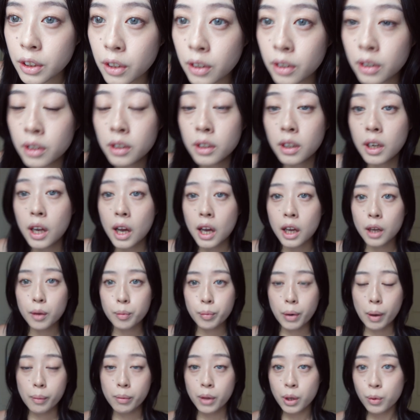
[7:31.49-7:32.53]
on. I
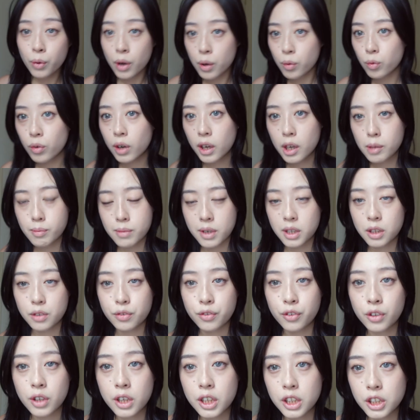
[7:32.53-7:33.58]
probably won't recommend it
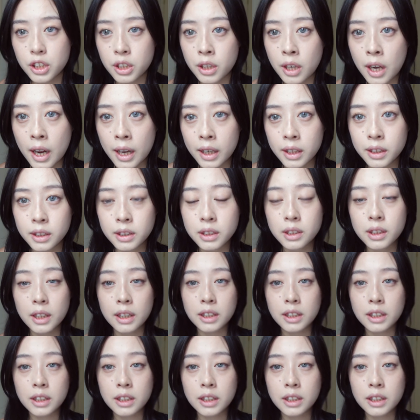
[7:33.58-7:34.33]
for Asian eyes.